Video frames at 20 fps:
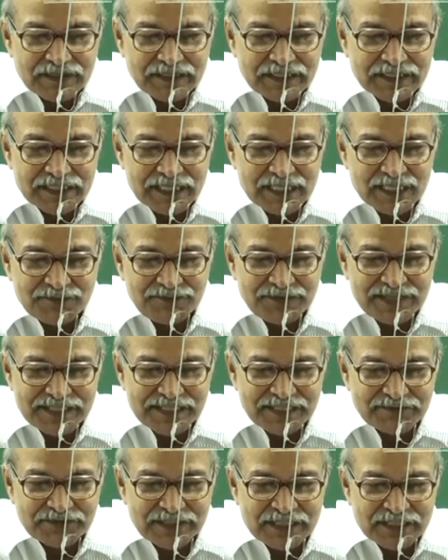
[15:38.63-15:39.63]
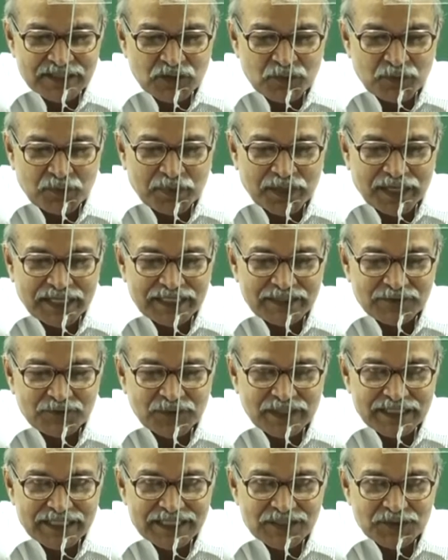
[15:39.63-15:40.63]
This is phase difference of pi,
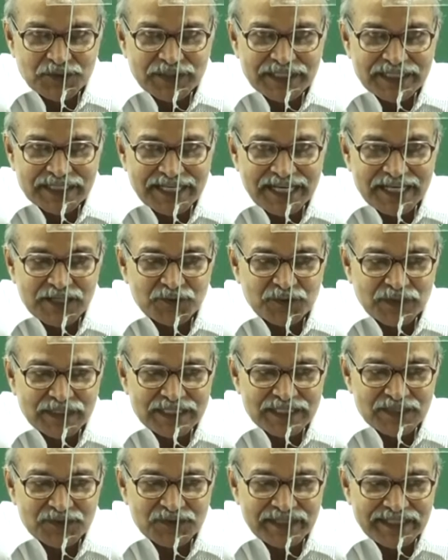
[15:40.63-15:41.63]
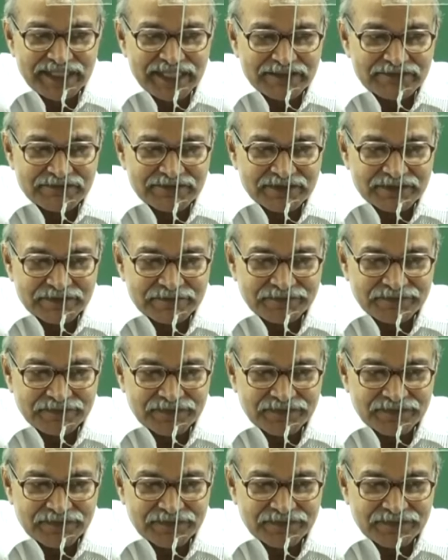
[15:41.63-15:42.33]
one is going right, one is going left.